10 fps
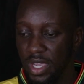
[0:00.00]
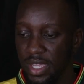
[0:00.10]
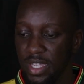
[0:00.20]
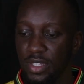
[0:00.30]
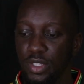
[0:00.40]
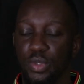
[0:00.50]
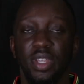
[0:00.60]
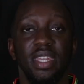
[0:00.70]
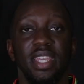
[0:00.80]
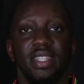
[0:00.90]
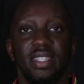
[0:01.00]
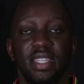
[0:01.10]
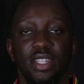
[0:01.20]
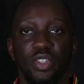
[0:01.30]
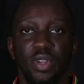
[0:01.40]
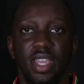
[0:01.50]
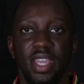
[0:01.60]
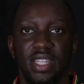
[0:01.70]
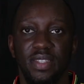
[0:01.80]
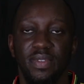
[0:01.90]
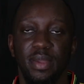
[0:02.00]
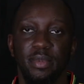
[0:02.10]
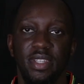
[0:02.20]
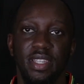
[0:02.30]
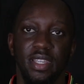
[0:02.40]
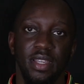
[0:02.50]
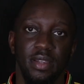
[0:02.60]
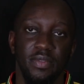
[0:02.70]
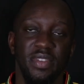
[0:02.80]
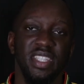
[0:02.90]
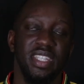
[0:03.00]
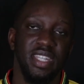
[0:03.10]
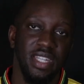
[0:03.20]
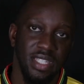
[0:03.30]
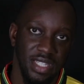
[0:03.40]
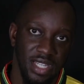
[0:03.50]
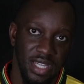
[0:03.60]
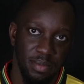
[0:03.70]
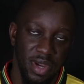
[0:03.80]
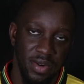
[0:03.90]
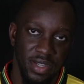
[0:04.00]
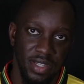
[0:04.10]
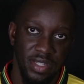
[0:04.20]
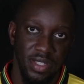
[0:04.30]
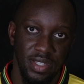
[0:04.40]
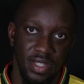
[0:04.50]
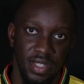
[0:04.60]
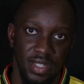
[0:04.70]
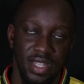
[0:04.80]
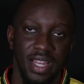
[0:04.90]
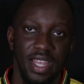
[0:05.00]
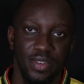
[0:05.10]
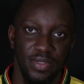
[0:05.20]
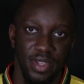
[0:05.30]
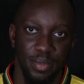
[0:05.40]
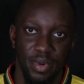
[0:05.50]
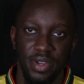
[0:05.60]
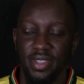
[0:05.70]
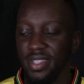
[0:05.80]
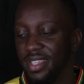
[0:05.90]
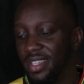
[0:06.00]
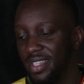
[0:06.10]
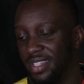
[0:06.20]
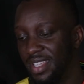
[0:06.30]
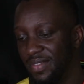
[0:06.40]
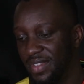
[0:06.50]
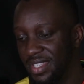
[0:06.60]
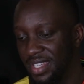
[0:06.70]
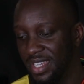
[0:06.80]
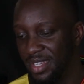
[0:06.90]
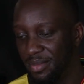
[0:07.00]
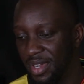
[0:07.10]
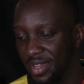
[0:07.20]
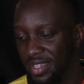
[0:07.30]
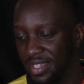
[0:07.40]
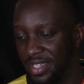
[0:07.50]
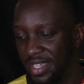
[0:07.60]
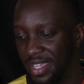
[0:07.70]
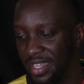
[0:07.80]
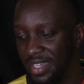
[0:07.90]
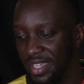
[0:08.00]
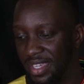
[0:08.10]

in 2019, Trey and his family visited America, the land of their birth. They visited America, and